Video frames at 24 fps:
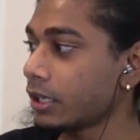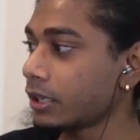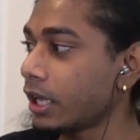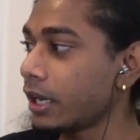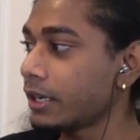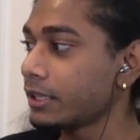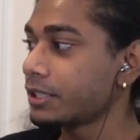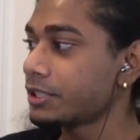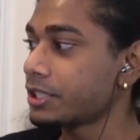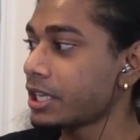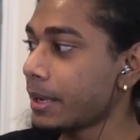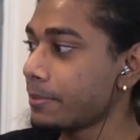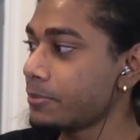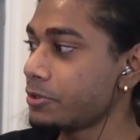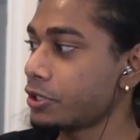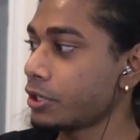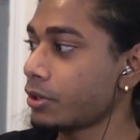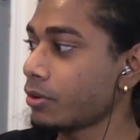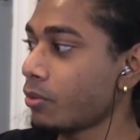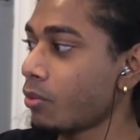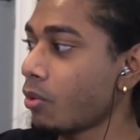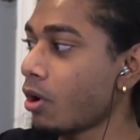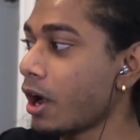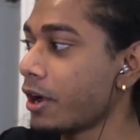a lot of the times
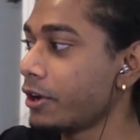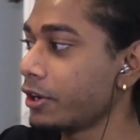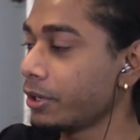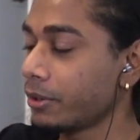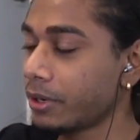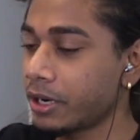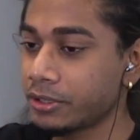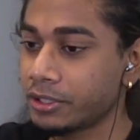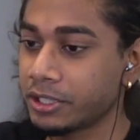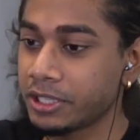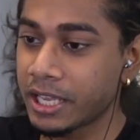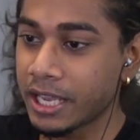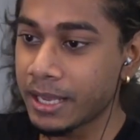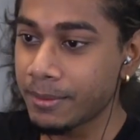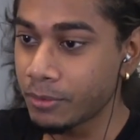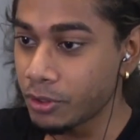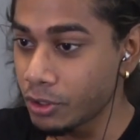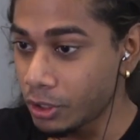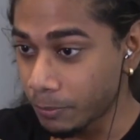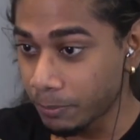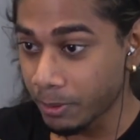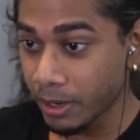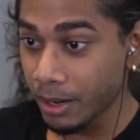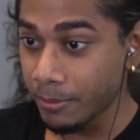you're wandering around the game, you
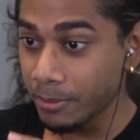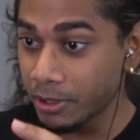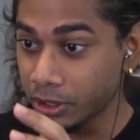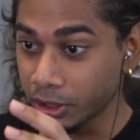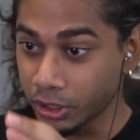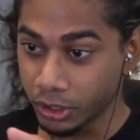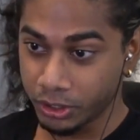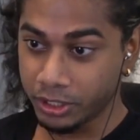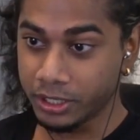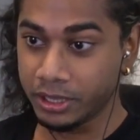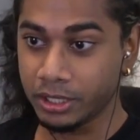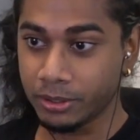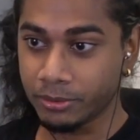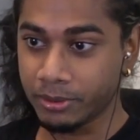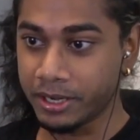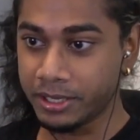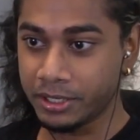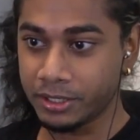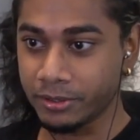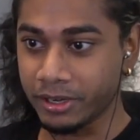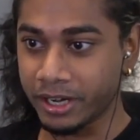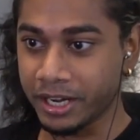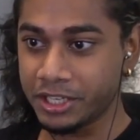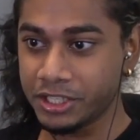could probably look in the right
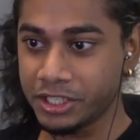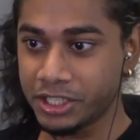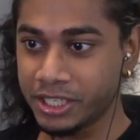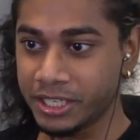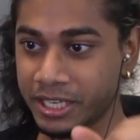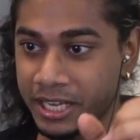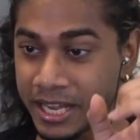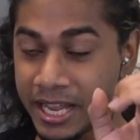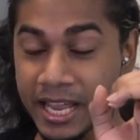direction